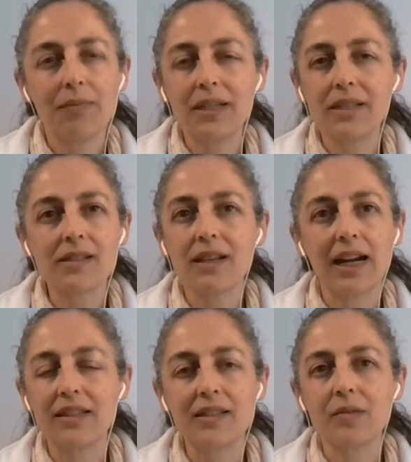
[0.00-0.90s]
peace
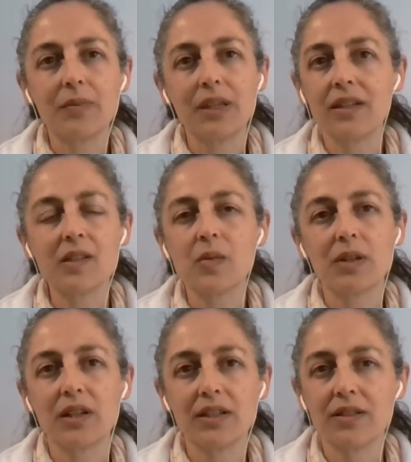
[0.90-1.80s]
can't be
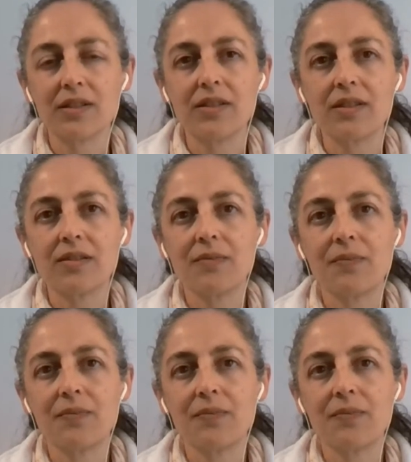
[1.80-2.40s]
experienced.